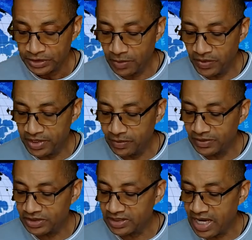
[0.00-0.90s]
Someone
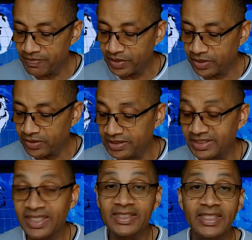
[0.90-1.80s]
that will stop the
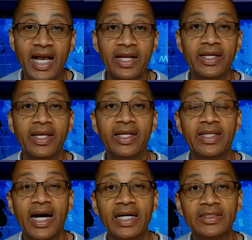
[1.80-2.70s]
current genocide
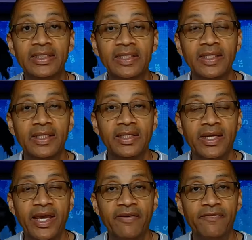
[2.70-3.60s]
in Gaza.
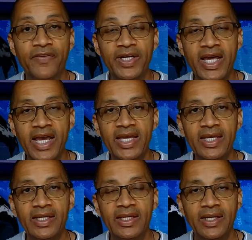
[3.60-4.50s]
Every
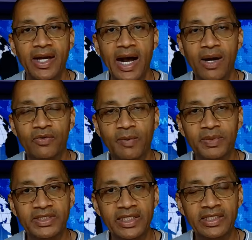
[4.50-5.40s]
day, our
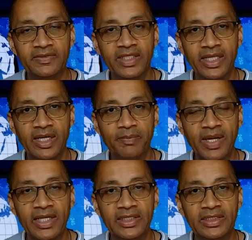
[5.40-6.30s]
representatives get
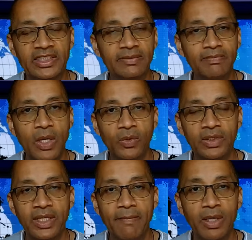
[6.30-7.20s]
up and
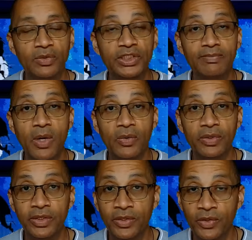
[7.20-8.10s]
smoke and blow
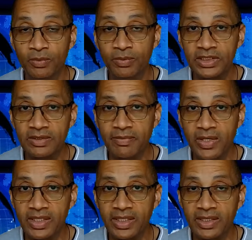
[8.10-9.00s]
smoke. Numerous
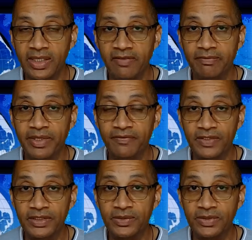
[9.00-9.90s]
American government
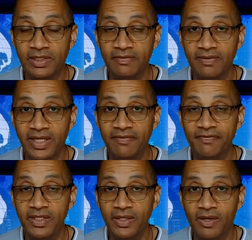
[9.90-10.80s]
officials have
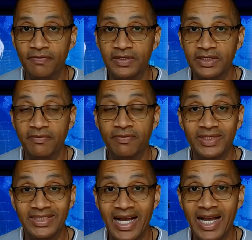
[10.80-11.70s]
left the office,
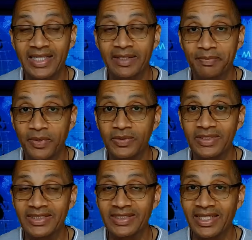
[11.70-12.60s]
have resigned in
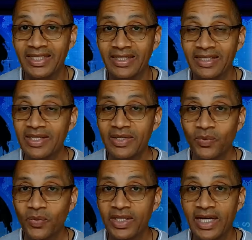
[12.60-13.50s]
protest, saying that
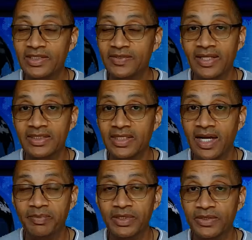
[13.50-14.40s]
we're not trying to
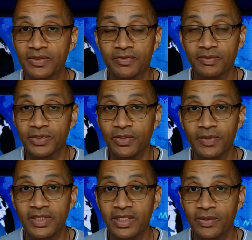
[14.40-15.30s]
stop Israel from
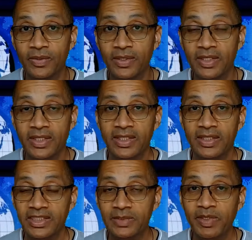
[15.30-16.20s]
doing what they're doing.
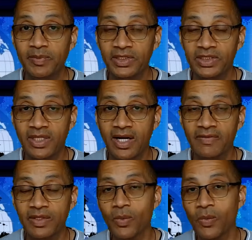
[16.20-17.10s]
These people are
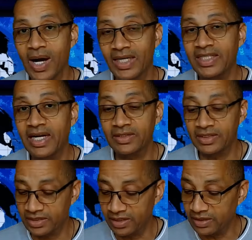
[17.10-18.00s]
starving. Watch
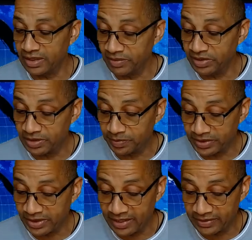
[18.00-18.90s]
Al Jazeera. Let me
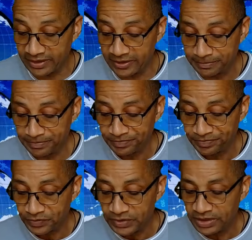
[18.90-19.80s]
just put that out there.
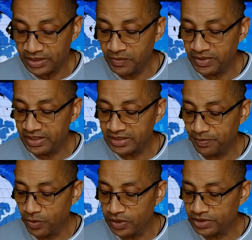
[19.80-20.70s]
Someone that
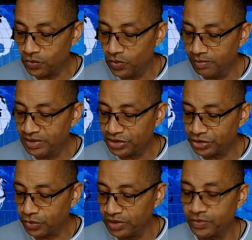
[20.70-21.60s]
supports a
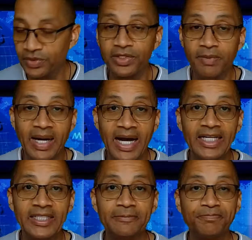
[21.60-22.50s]
woman's choice with her
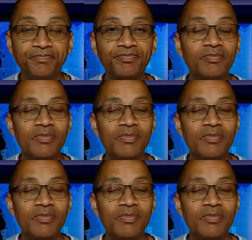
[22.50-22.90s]
body.